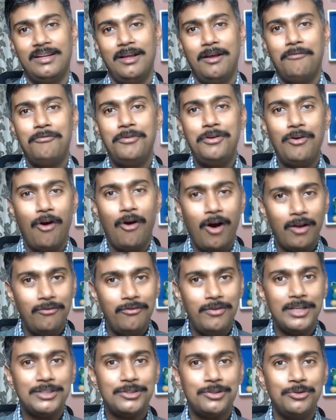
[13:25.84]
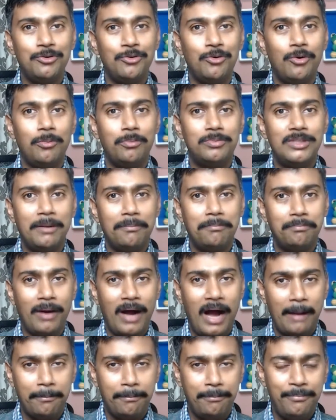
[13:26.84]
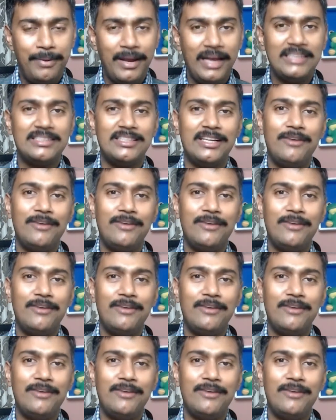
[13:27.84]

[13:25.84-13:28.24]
We always know the best